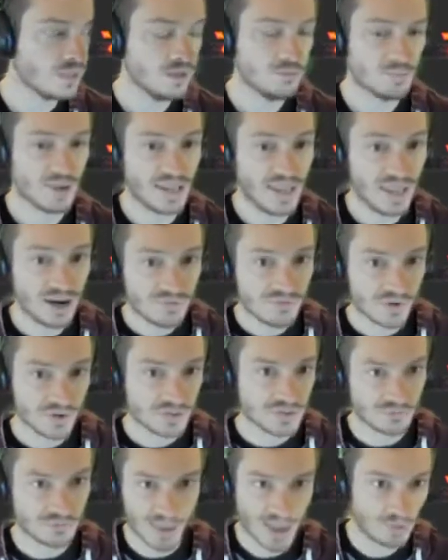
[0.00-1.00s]
My
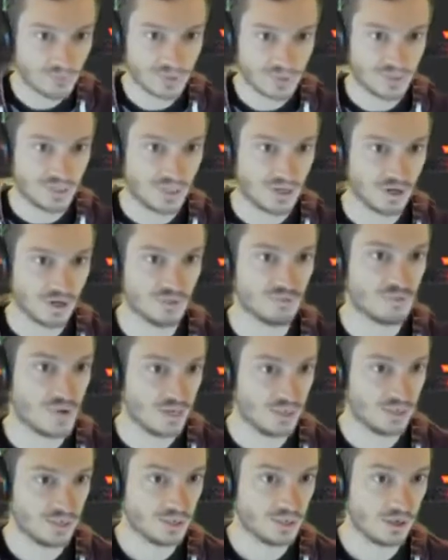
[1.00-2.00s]
NFS mount is there and
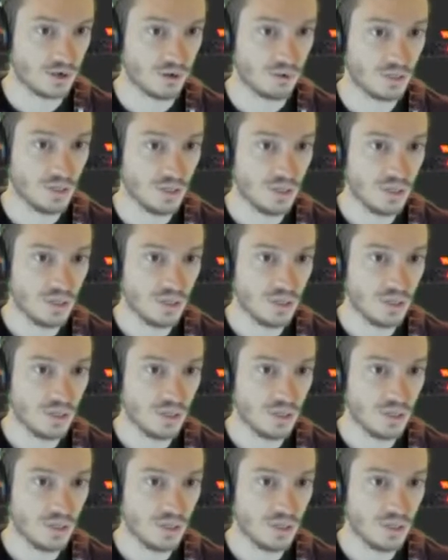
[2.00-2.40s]
ready to go.